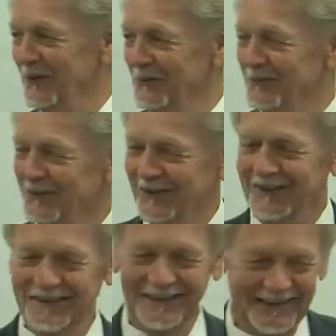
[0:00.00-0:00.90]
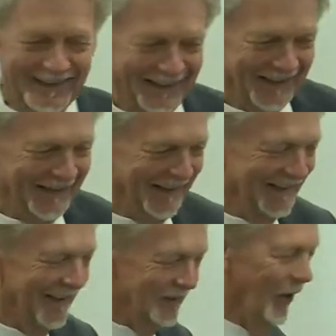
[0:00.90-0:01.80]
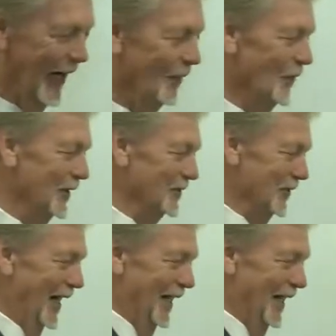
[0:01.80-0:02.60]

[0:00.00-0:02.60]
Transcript: pulling away. no, I want to